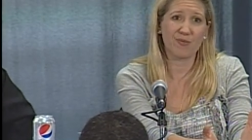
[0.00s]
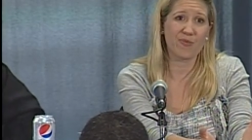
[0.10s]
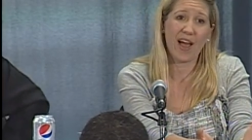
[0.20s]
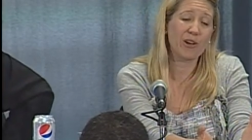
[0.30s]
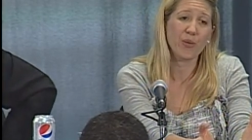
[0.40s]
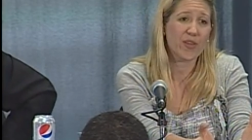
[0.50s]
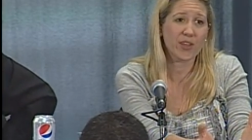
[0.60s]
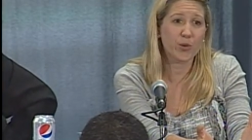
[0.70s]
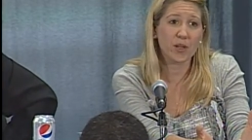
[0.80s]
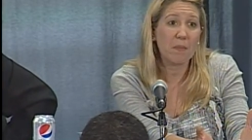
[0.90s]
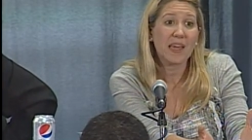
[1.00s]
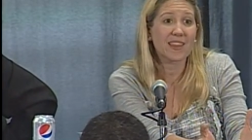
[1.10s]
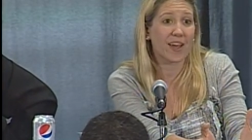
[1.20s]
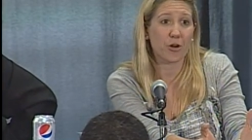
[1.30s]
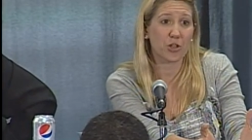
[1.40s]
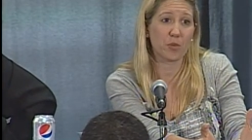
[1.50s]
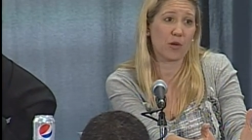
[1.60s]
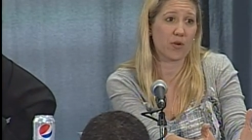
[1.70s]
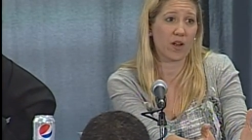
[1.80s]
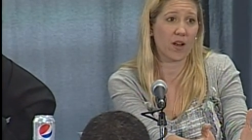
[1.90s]
I don't think you can make that
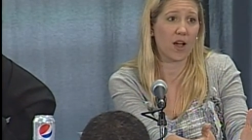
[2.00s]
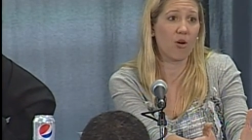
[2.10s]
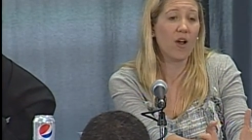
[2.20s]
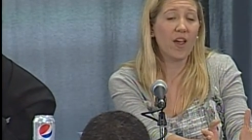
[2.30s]
argument right now.